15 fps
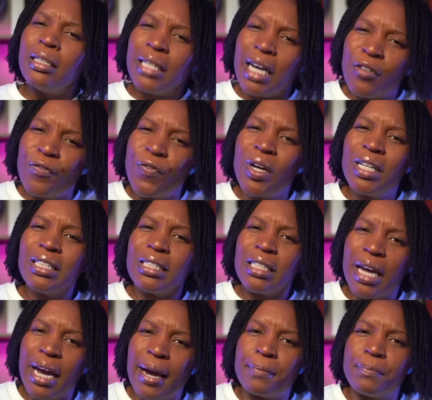different
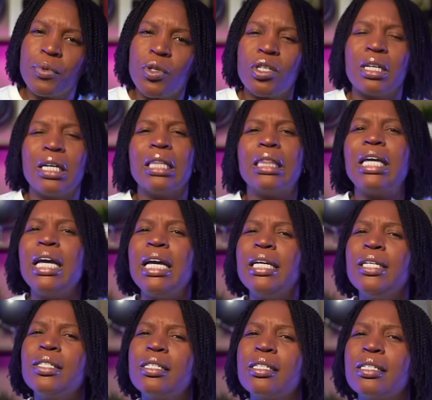tips,
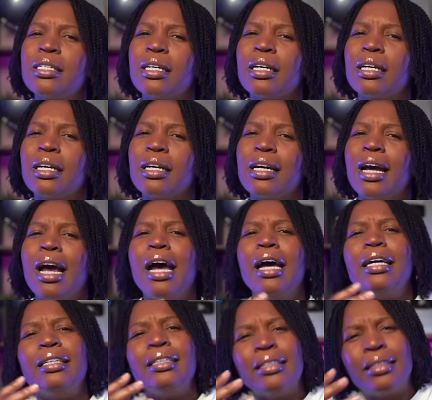these
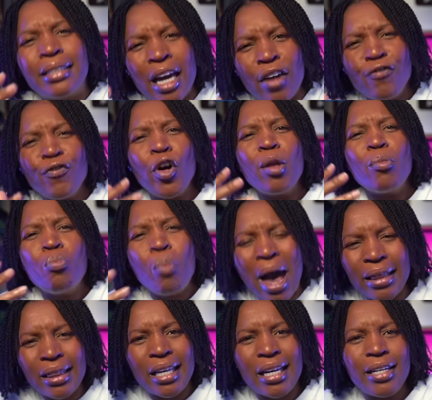different
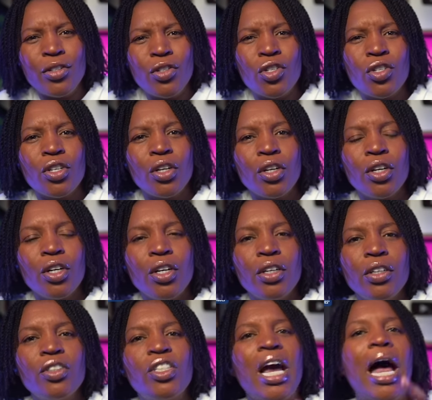methods
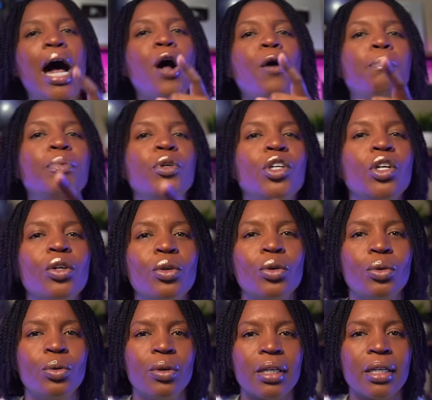to help
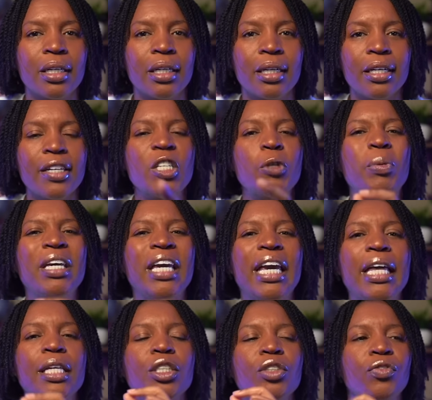you speak
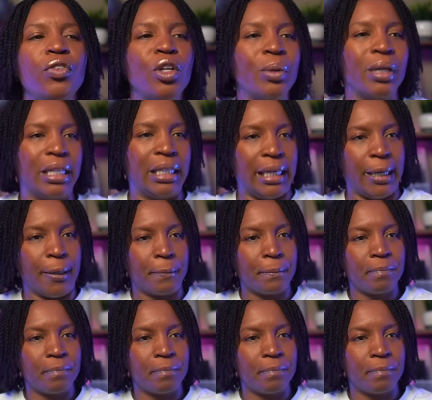English fluently.